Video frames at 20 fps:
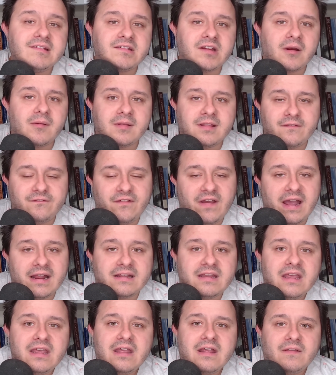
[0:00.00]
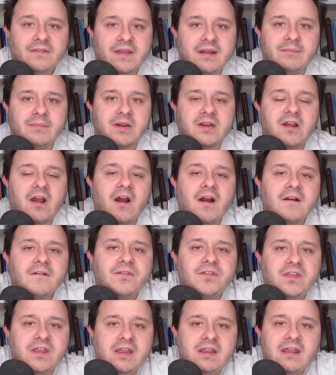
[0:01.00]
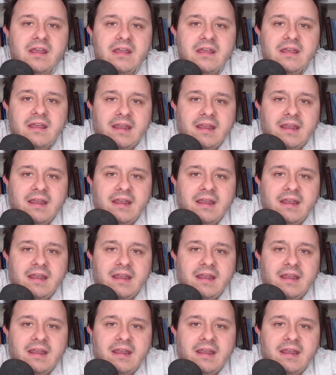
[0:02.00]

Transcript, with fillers: start with the fact that McCarthy